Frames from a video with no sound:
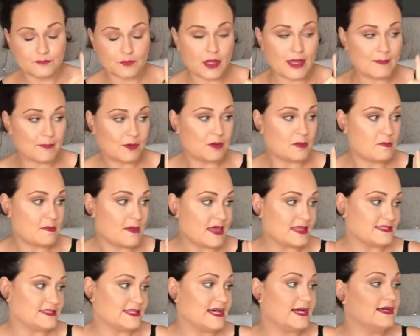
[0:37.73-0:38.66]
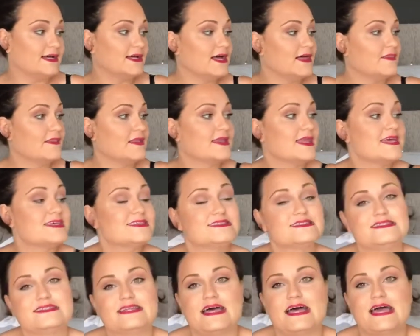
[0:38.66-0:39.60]
I'm going to be better. And then
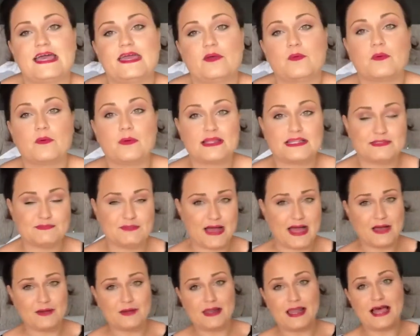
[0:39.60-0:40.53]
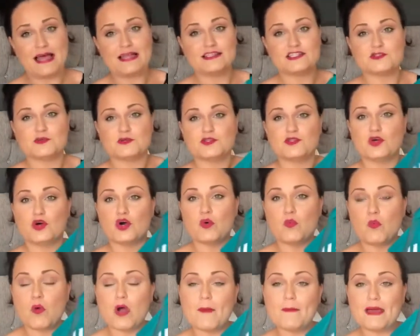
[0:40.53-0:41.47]
yesterday we went to Poundland, so I
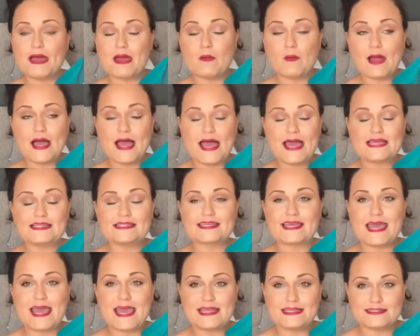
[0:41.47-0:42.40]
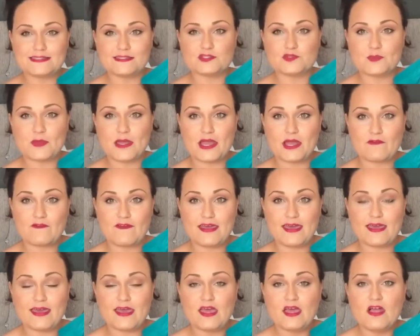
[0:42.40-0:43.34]
thought, what better way to get into the swing of
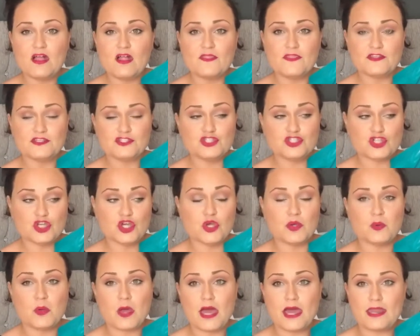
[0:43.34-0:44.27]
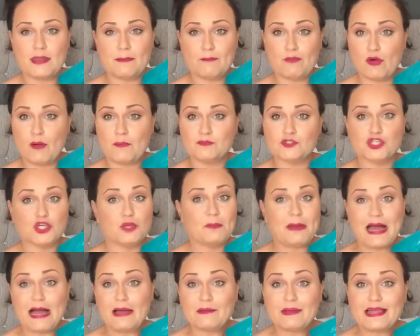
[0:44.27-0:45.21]
it than to do an impromptu
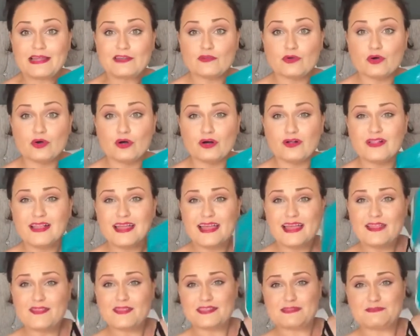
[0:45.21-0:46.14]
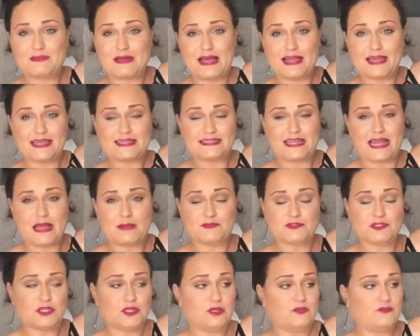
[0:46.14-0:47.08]
Poundland haul. This bag is
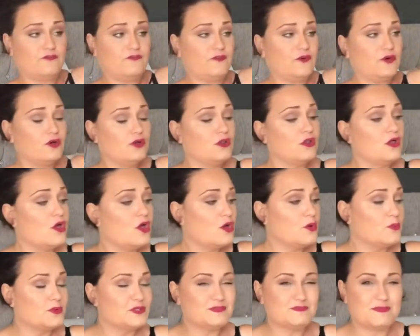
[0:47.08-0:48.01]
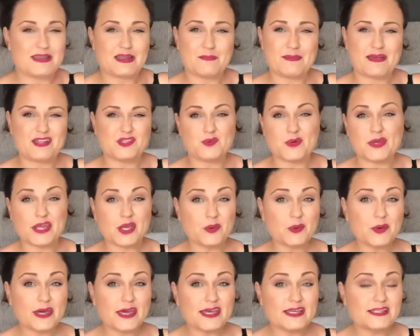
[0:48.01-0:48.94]
absolutely full. We spent about 20
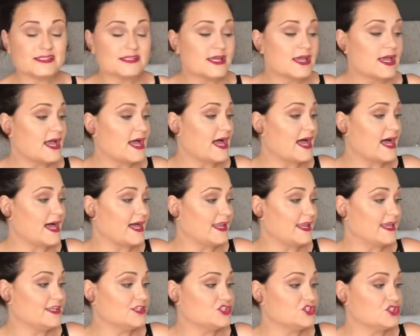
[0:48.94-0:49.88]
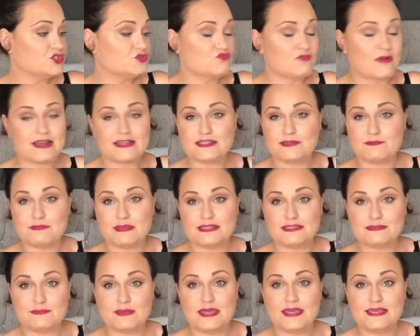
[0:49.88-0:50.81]
quid. And it's just random
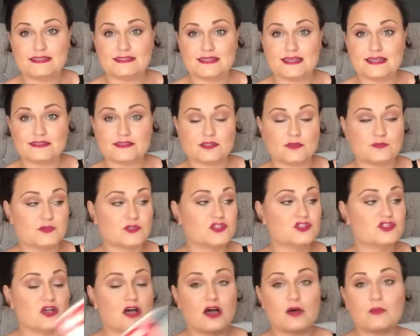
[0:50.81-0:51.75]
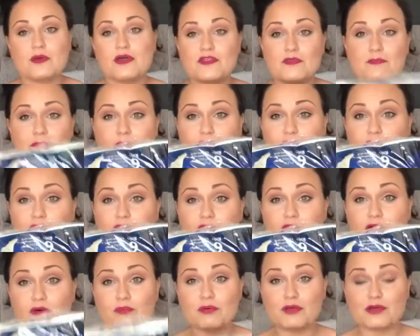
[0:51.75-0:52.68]
bits and pieces. So I'm going to start with bog
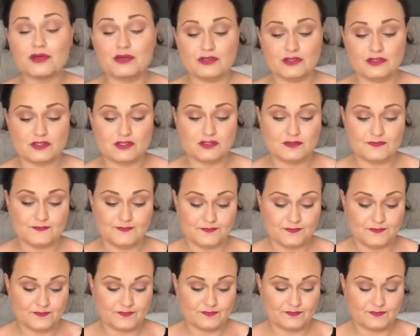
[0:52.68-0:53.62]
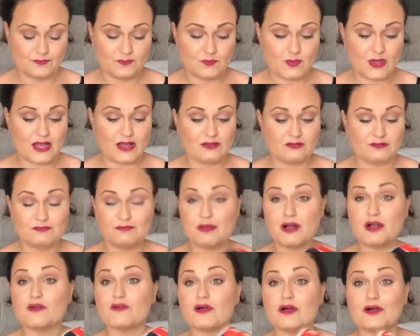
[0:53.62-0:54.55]
roll because, well,
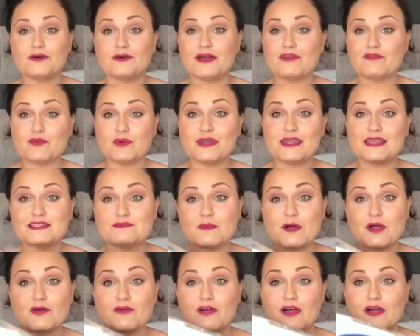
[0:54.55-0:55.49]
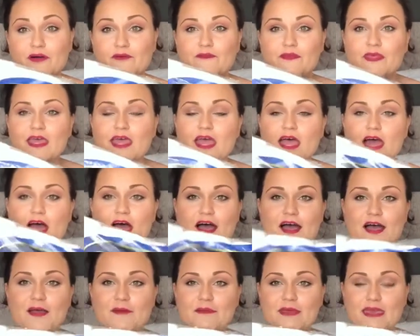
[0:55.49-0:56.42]
bog roll, everyone needs bog roll.
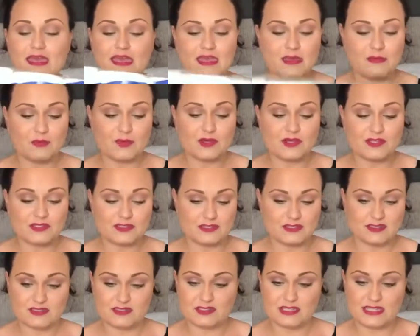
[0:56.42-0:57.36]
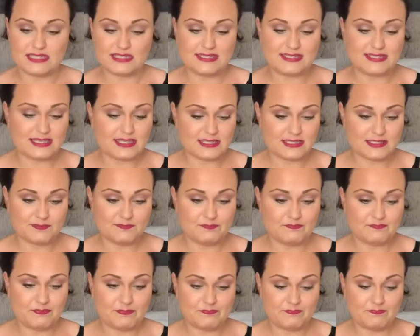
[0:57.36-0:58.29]
It's six
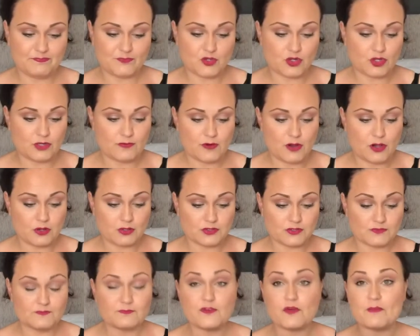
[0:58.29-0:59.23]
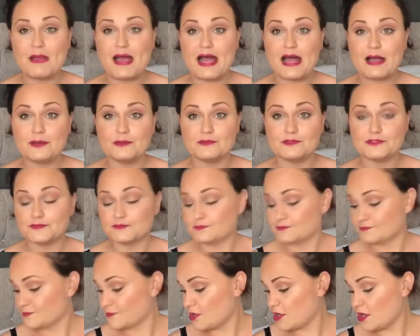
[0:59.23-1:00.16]
toilet rolls for a pound.
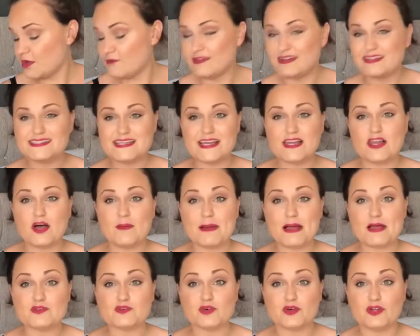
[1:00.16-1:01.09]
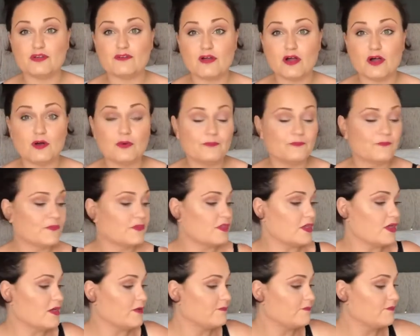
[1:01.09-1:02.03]
Can't really say a lot about toilet roll.
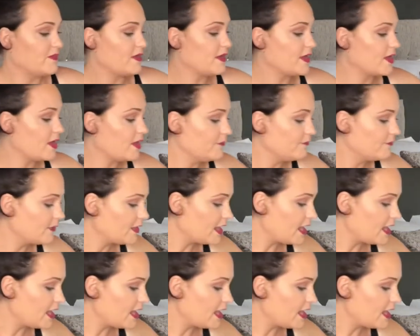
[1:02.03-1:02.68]
So there you go.